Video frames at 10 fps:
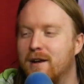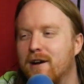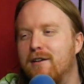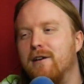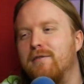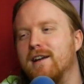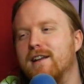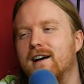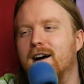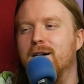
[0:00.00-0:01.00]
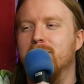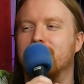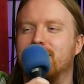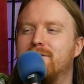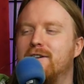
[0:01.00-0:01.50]
but no, no, fucking, um,
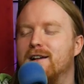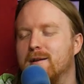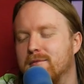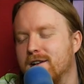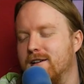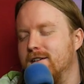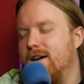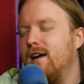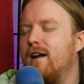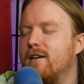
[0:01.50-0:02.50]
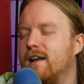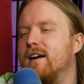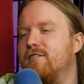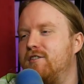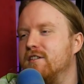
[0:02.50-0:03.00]
like straight up, like, I, I
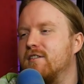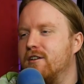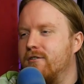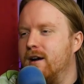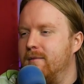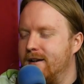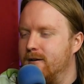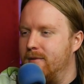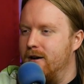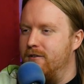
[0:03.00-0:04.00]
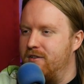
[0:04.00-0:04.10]
yeah, because she is gonna try and make it about